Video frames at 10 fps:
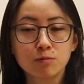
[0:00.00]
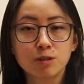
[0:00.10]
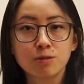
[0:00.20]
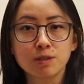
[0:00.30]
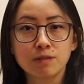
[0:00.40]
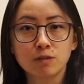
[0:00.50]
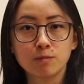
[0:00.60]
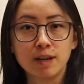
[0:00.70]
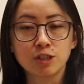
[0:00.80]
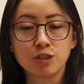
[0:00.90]
produce
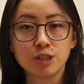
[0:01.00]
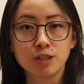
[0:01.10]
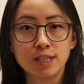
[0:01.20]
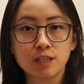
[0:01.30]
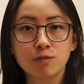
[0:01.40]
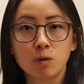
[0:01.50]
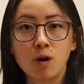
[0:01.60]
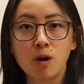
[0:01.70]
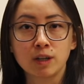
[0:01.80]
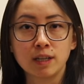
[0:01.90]
information sheets for
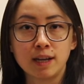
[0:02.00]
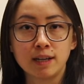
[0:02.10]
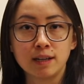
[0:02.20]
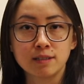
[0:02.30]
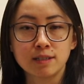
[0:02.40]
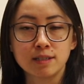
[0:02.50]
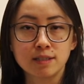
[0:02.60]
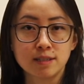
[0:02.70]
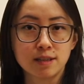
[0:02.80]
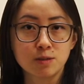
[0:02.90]
our Canadian
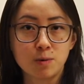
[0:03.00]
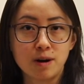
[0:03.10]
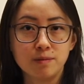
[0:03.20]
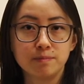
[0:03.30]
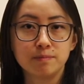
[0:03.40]
citizens as well.